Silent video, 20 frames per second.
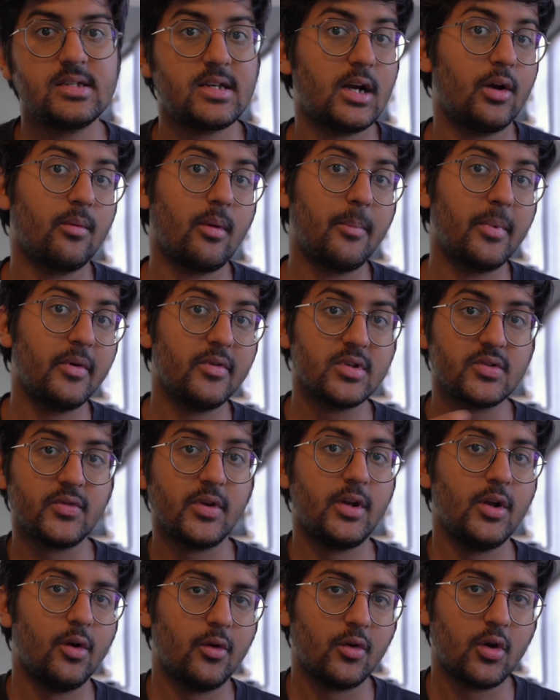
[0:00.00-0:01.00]
Check out my previous
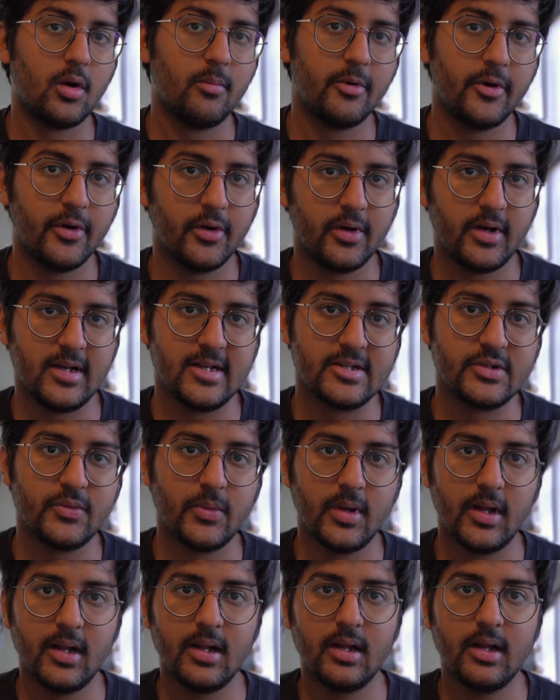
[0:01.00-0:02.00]
video on Komodor
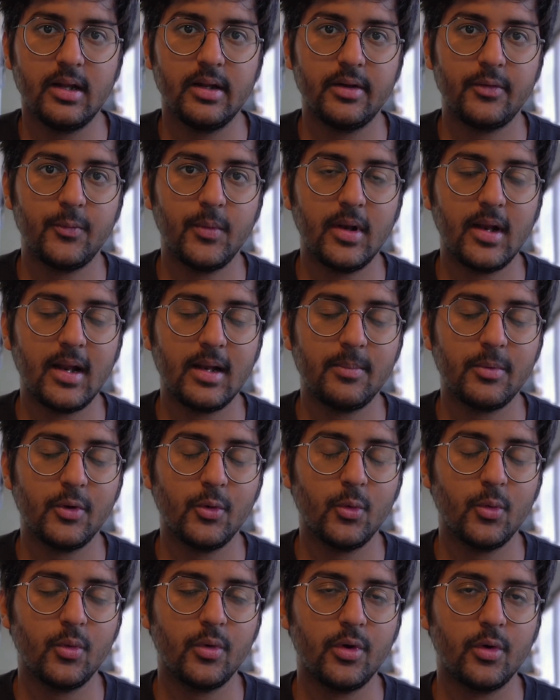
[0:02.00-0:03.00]
as well. It will help
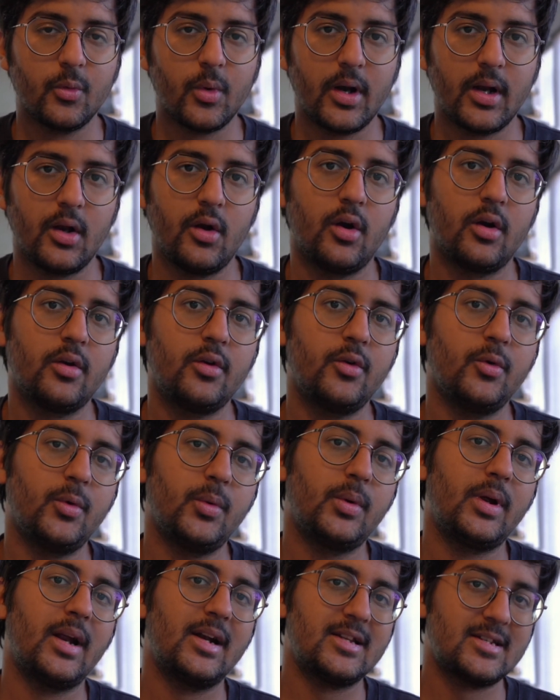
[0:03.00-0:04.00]
you, quite a lot
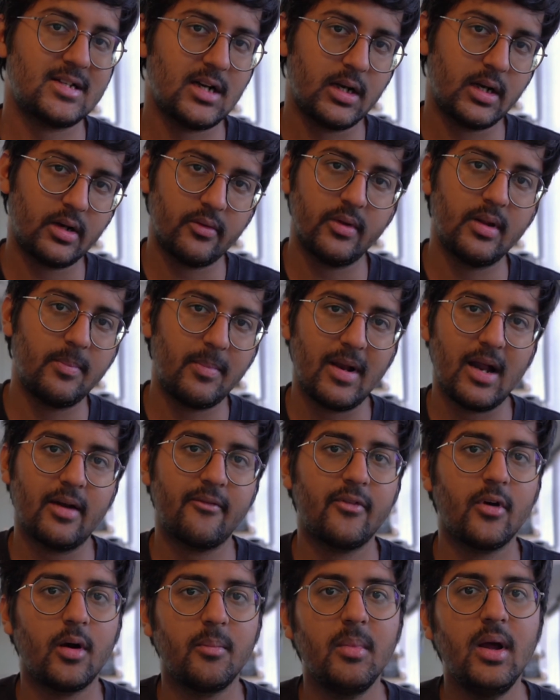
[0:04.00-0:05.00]
to get started with the
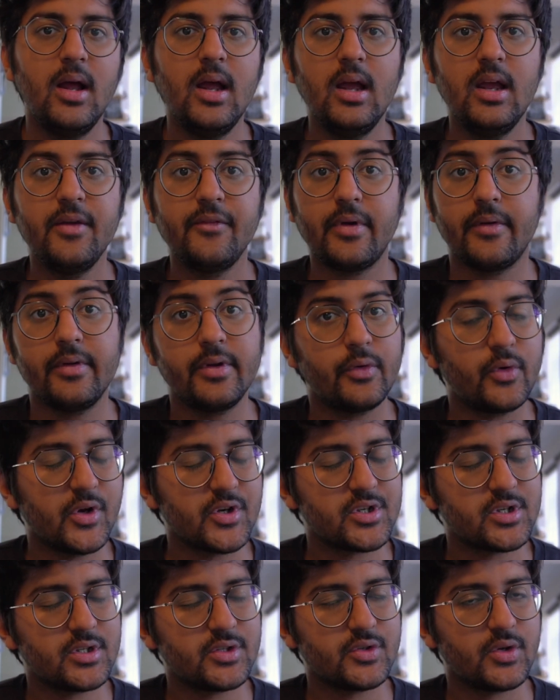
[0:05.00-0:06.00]
platform. If you have any
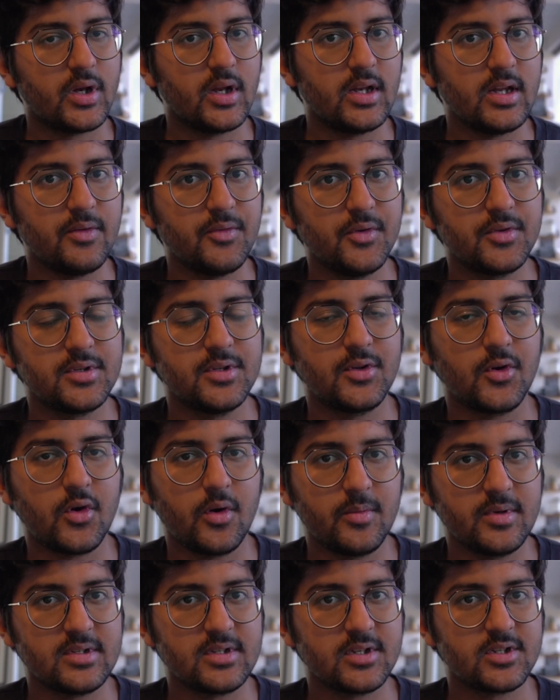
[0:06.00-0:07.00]
questions, you can leave those in the
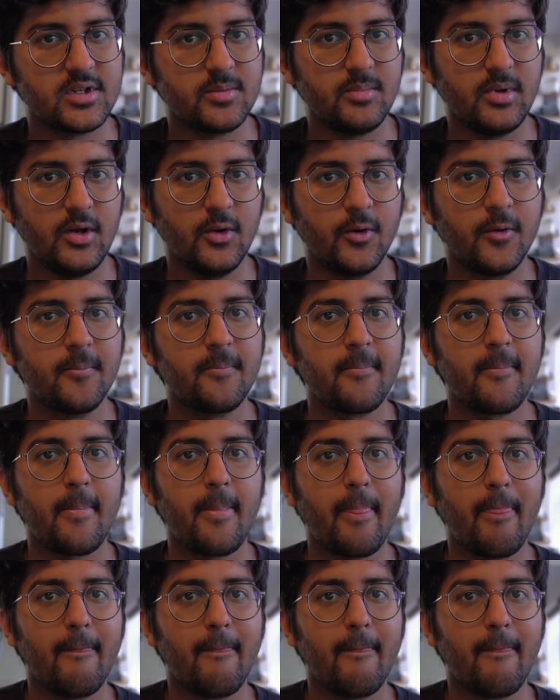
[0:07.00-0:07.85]
comment section below.